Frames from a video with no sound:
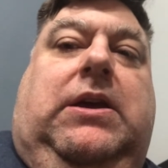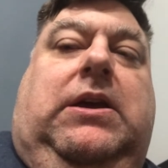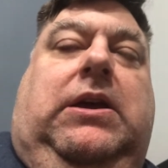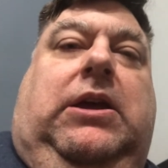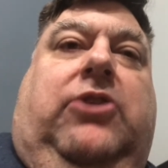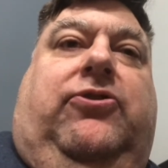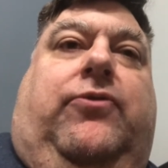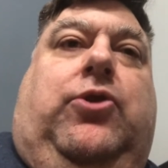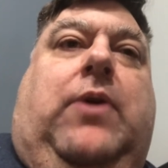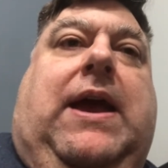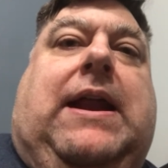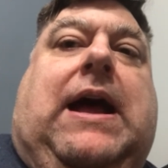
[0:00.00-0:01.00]
is if
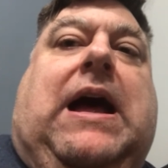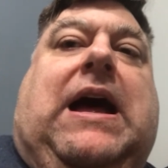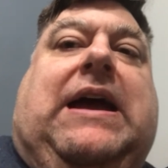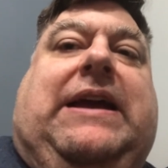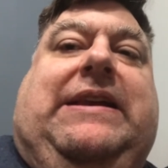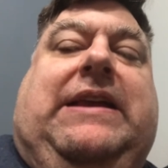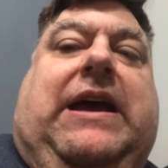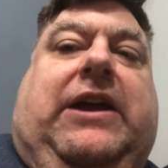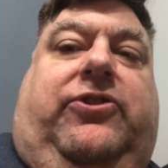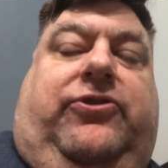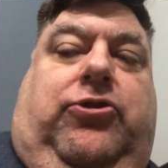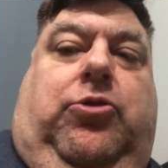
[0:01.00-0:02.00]
you had a high
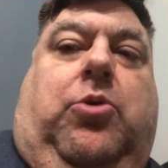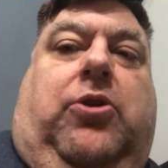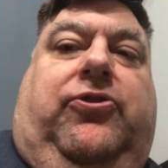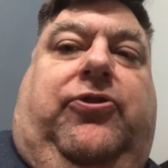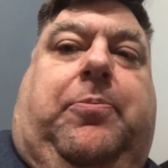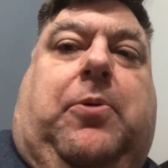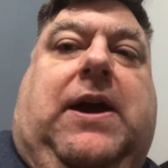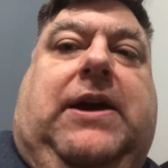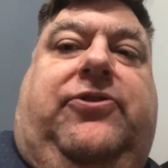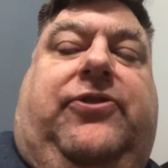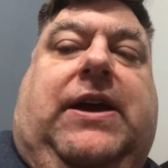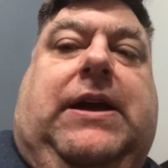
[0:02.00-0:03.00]
dex and you were on the
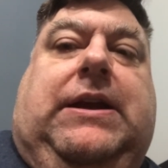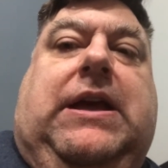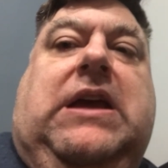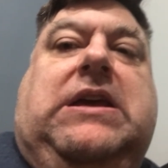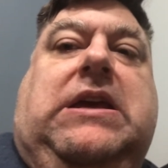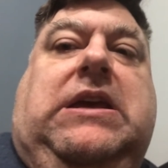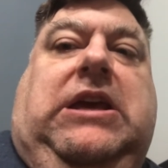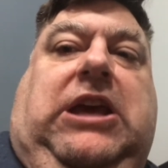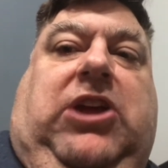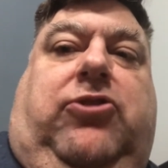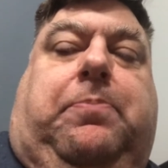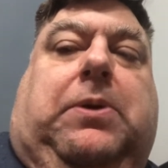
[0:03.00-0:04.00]
Surprise side,
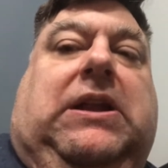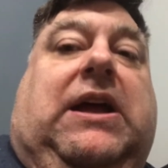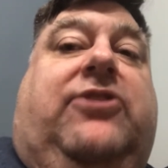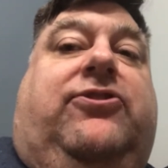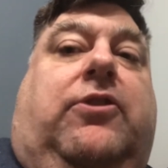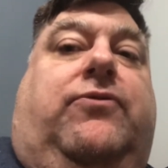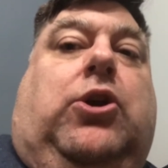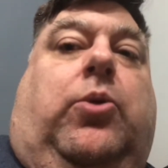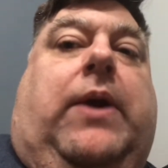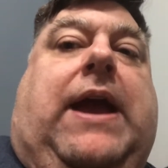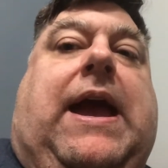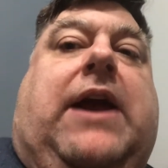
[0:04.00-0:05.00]
each plus of your
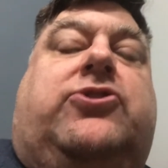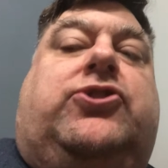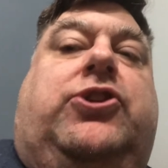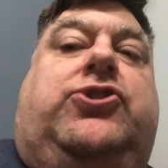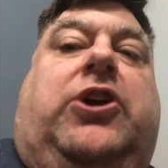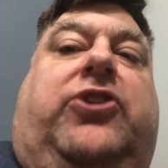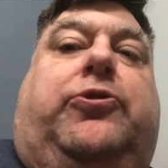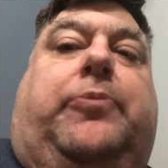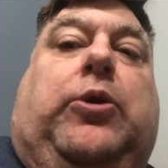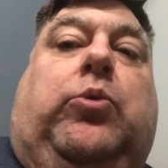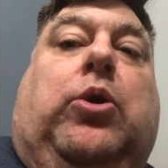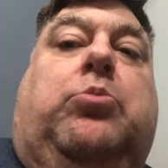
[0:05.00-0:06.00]
reaction
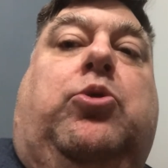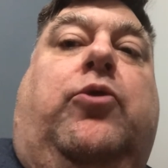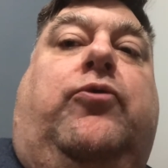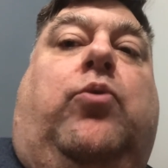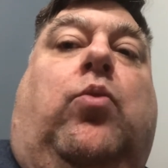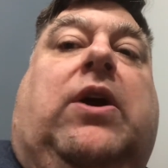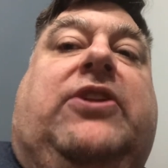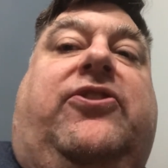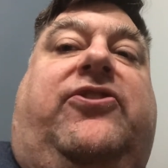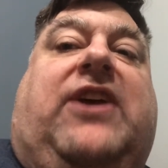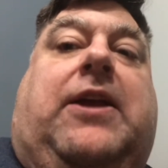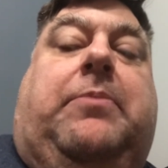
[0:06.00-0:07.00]
adjustment removed 1
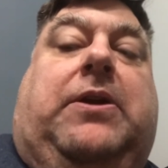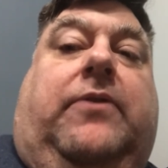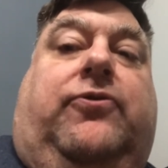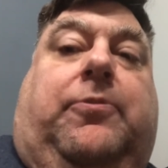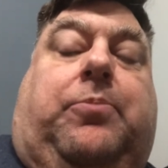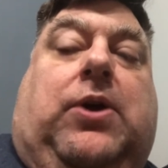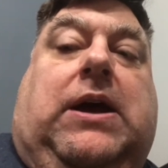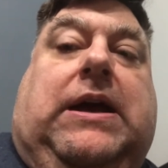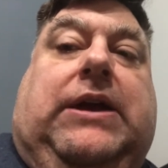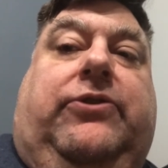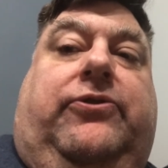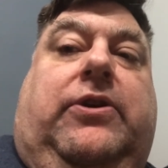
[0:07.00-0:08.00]
segment of
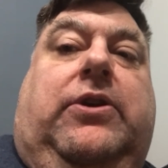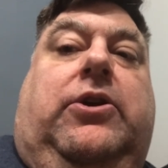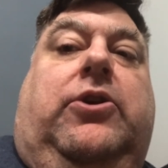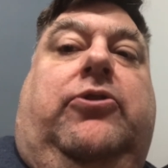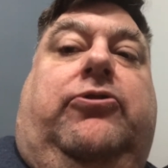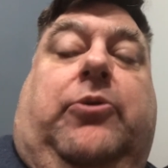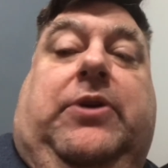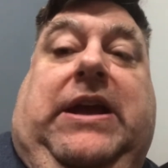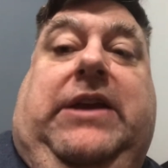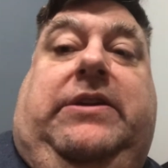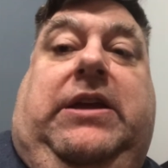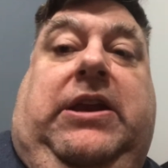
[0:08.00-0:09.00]
Surprise. So an
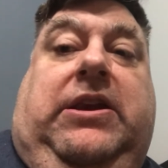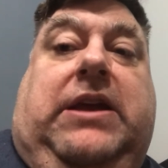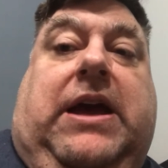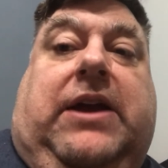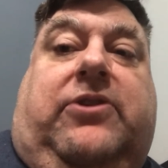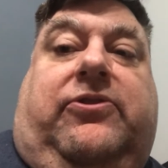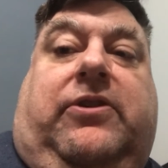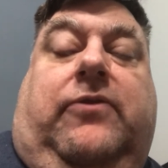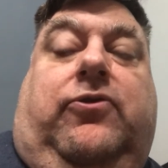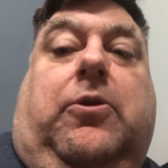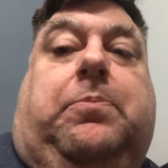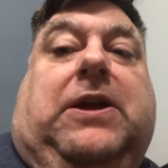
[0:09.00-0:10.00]
18 dex
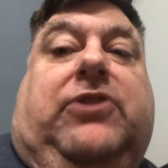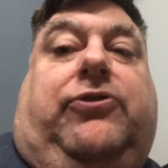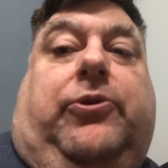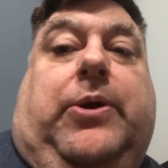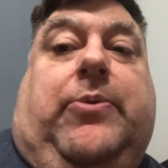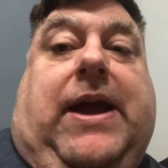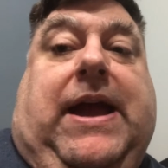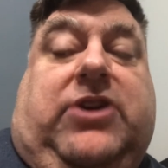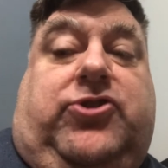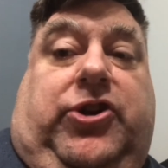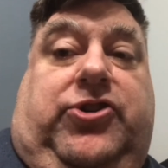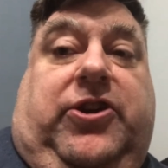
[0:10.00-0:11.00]
gives you a +3
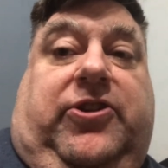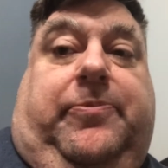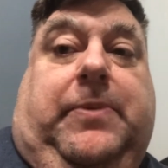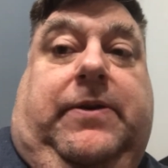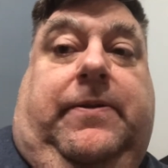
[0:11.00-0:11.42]
reaction adjustment.